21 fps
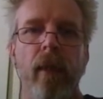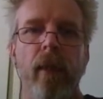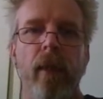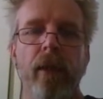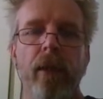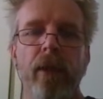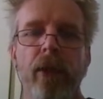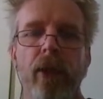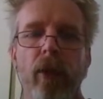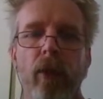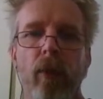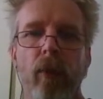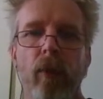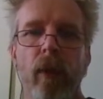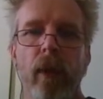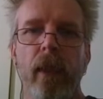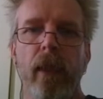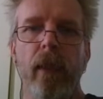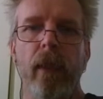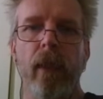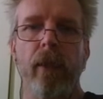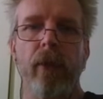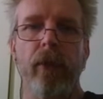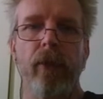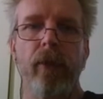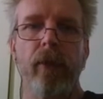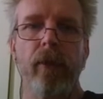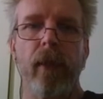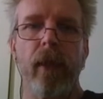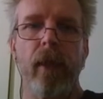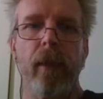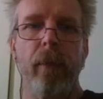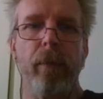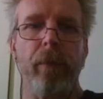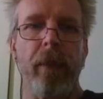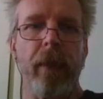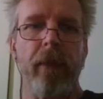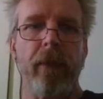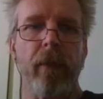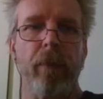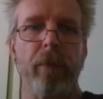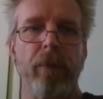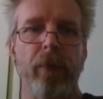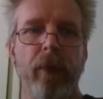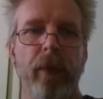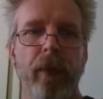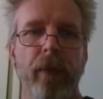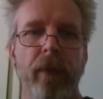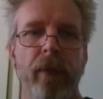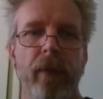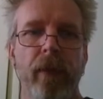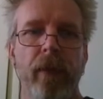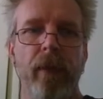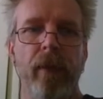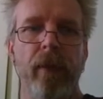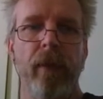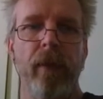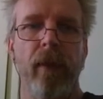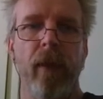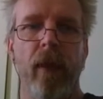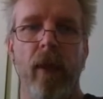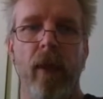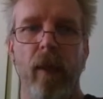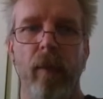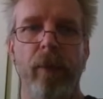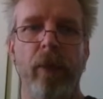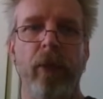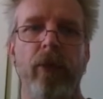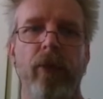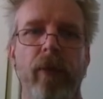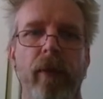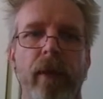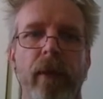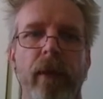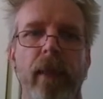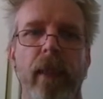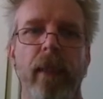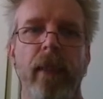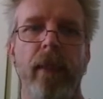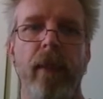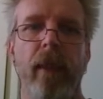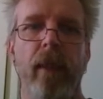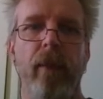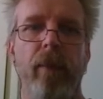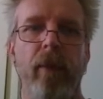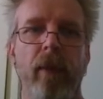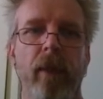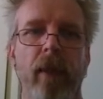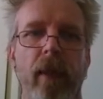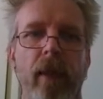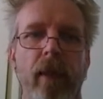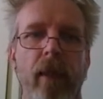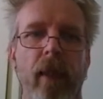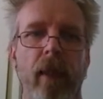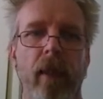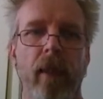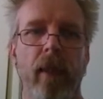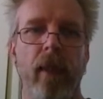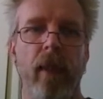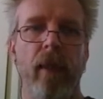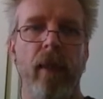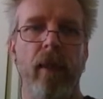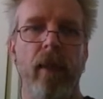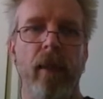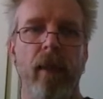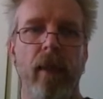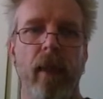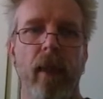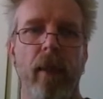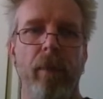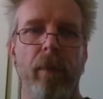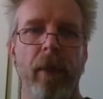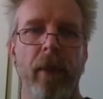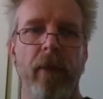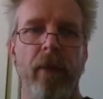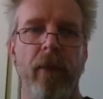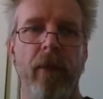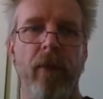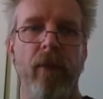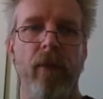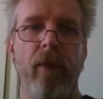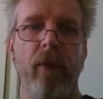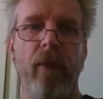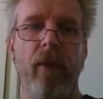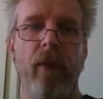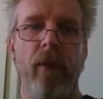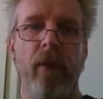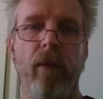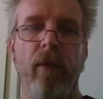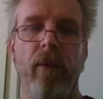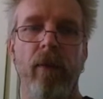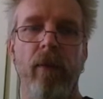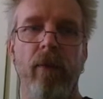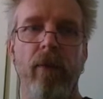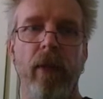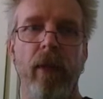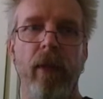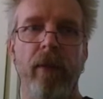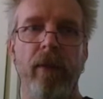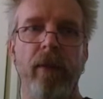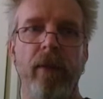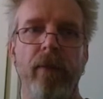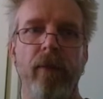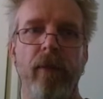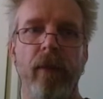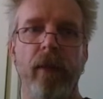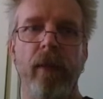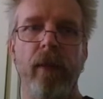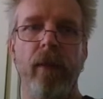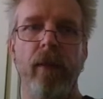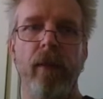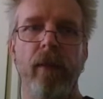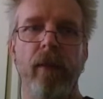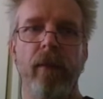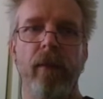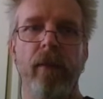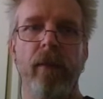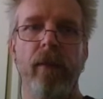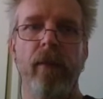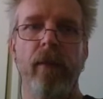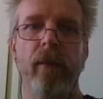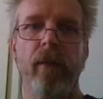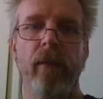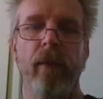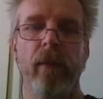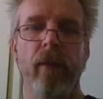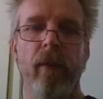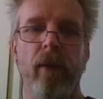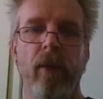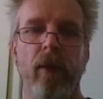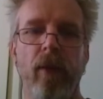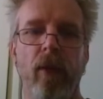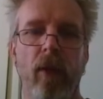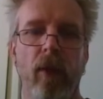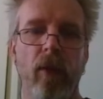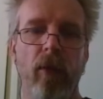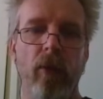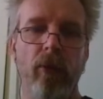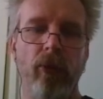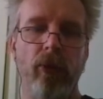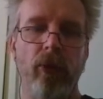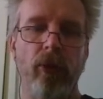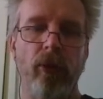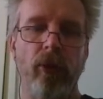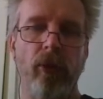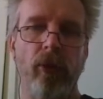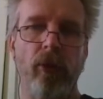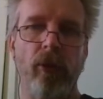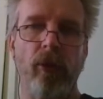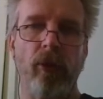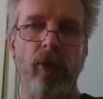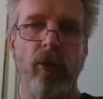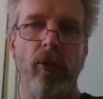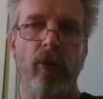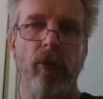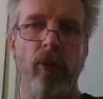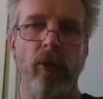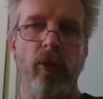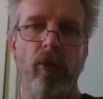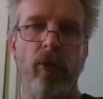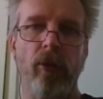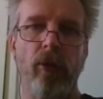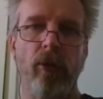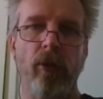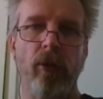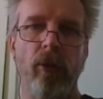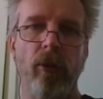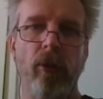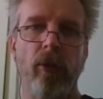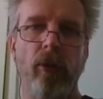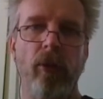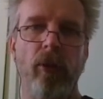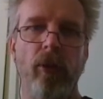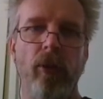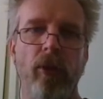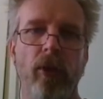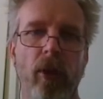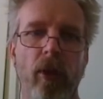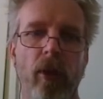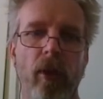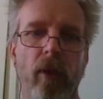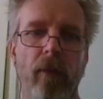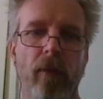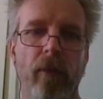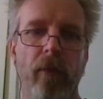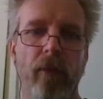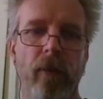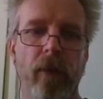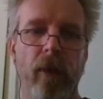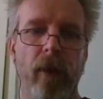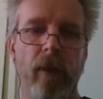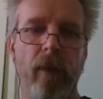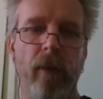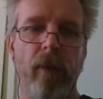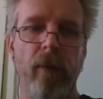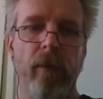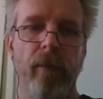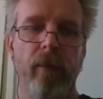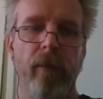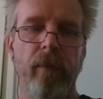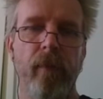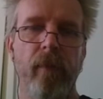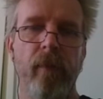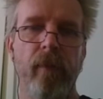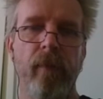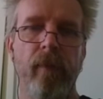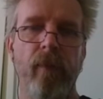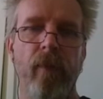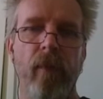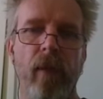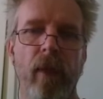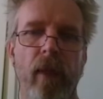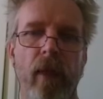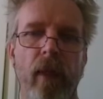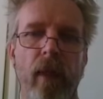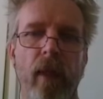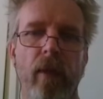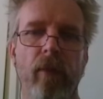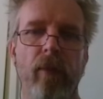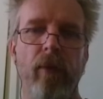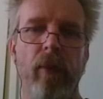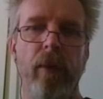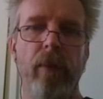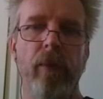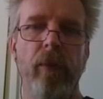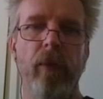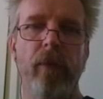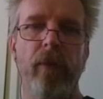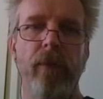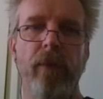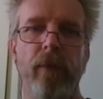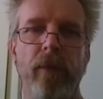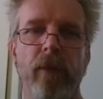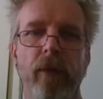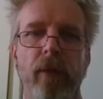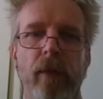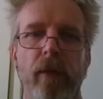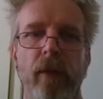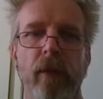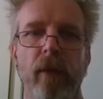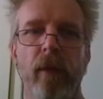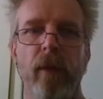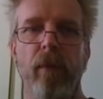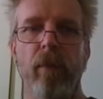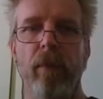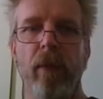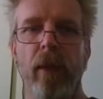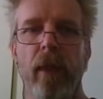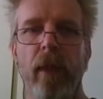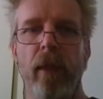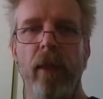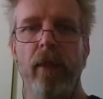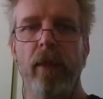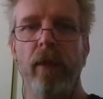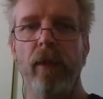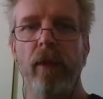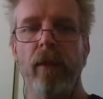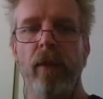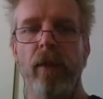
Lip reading: So what did I do? I picked a point, arbitrary I said, but I picked it relatively close to the start of the file. I removed bytes